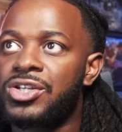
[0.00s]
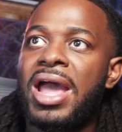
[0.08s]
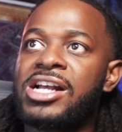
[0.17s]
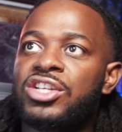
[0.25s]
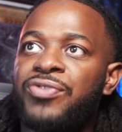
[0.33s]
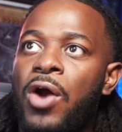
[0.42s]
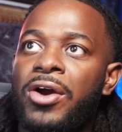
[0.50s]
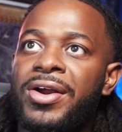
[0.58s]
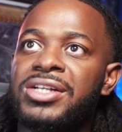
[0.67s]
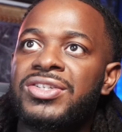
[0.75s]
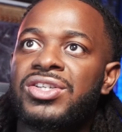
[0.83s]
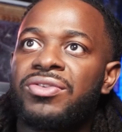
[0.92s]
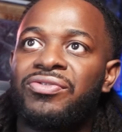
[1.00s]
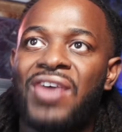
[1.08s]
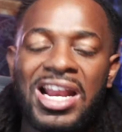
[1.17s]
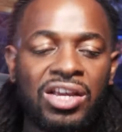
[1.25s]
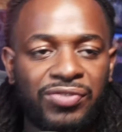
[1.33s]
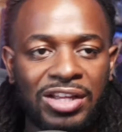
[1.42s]
As far as
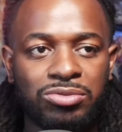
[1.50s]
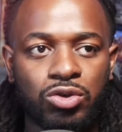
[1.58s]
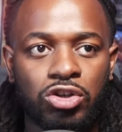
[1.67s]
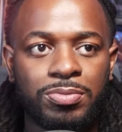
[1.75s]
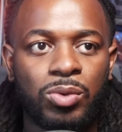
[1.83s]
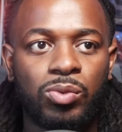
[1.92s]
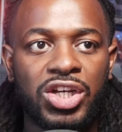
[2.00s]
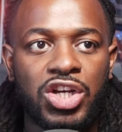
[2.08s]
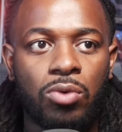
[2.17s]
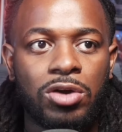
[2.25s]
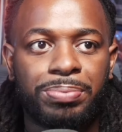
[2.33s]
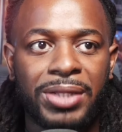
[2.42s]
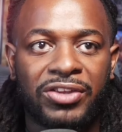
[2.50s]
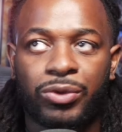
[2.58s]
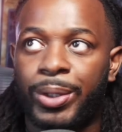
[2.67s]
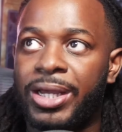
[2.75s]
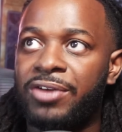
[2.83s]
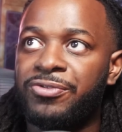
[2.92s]
fighting Flame Swordsman, we know we play
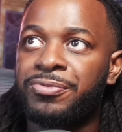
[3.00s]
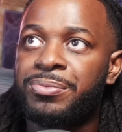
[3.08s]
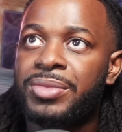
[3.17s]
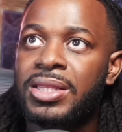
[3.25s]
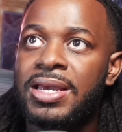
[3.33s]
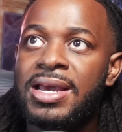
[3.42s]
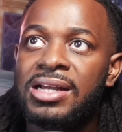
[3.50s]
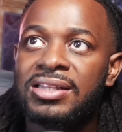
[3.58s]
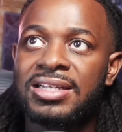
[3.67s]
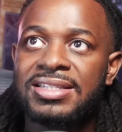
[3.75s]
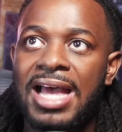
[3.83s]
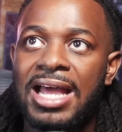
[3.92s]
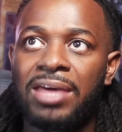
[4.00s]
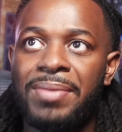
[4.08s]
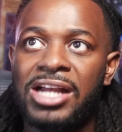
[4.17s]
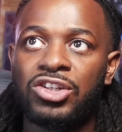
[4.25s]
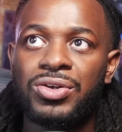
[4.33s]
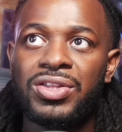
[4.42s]
3 of. The
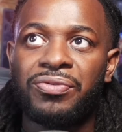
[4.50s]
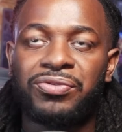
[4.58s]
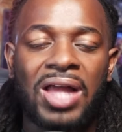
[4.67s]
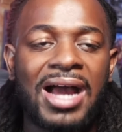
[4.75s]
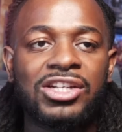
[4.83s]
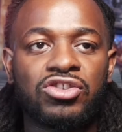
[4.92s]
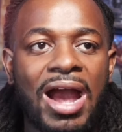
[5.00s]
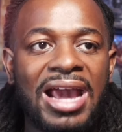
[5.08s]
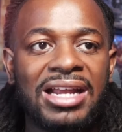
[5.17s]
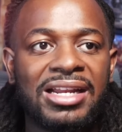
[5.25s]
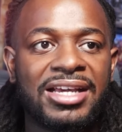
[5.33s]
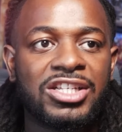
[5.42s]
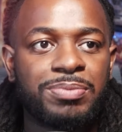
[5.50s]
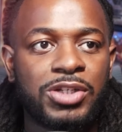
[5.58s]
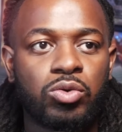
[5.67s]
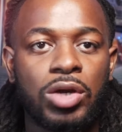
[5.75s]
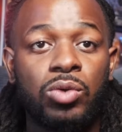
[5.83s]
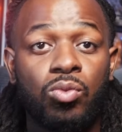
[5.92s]
Salamandra, the Flying Dragon, is
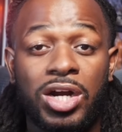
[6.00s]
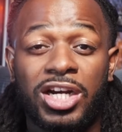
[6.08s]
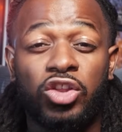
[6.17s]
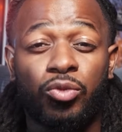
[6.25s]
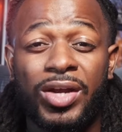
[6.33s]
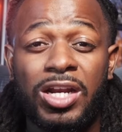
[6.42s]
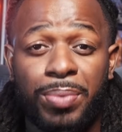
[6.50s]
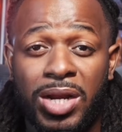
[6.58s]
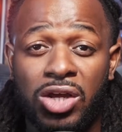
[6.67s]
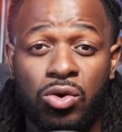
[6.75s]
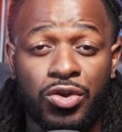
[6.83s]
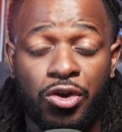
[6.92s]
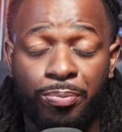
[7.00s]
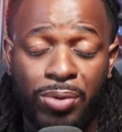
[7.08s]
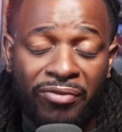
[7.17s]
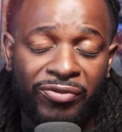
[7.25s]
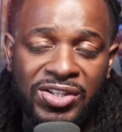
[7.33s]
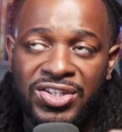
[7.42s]
between 1 to 3 depending on your
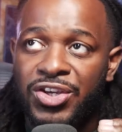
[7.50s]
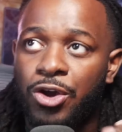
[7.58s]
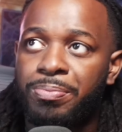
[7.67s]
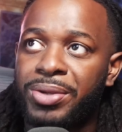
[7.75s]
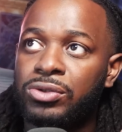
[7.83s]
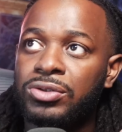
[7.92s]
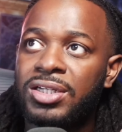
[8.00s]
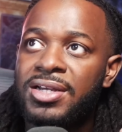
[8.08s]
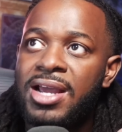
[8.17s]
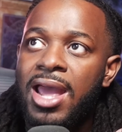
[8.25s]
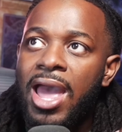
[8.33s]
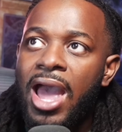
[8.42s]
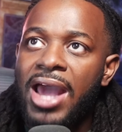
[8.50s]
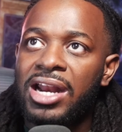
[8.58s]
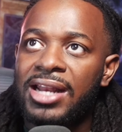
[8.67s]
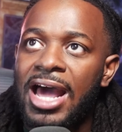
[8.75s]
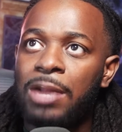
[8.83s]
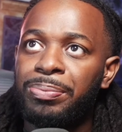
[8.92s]
preference and your build. And a
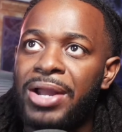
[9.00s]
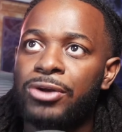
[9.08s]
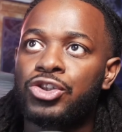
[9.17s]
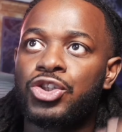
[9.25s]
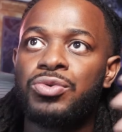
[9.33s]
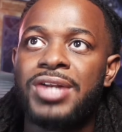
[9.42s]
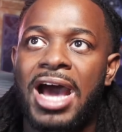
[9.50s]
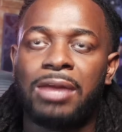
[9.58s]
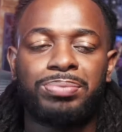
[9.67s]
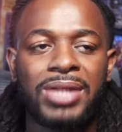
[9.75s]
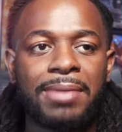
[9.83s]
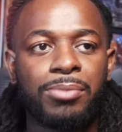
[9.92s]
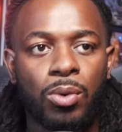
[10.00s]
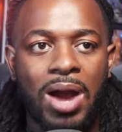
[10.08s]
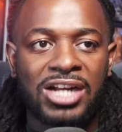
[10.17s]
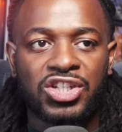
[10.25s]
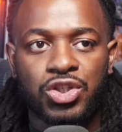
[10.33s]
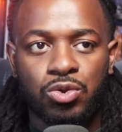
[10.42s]
lot of players do not play
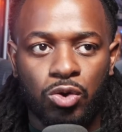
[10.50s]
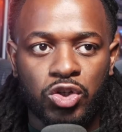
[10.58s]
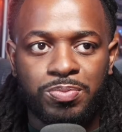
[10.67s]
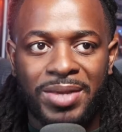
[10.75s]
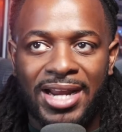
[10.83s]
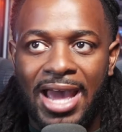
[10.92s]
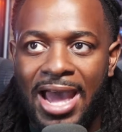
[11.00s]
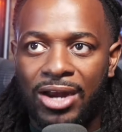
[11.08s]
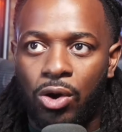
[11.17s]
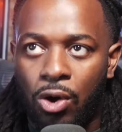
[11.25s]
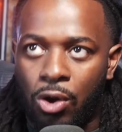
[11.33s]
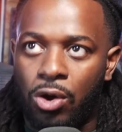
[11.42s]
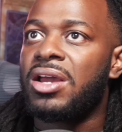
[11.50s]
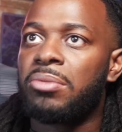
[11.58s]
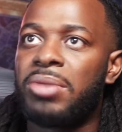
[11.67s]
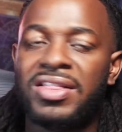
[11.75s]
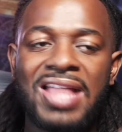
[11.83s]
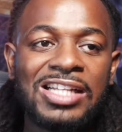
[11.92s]
Mirage Swordsman at all.
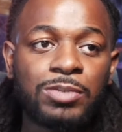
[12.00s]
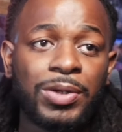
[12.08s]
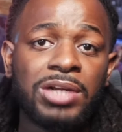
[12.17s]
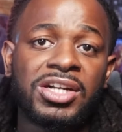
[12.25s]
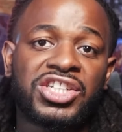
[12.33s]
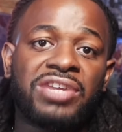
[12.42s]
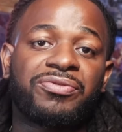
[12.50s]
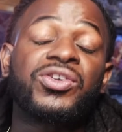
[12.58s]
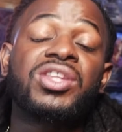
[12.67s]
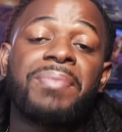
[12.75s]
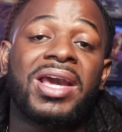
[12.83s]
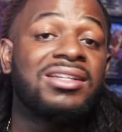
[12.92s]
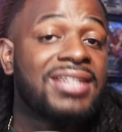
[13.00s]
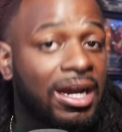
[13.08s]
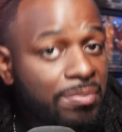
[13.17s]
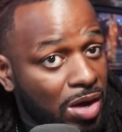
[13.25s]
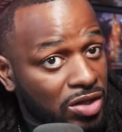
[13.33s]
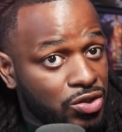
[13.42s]
But that's pretty much it for the main deck
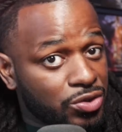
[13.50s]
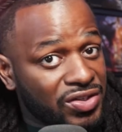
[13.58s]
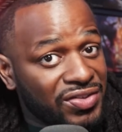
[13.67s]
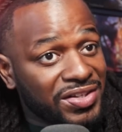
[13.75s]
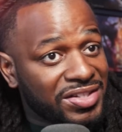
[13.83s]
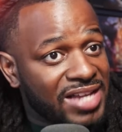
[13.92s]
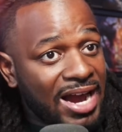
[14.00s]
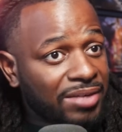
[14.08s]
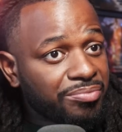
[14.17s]
monsters in this deck.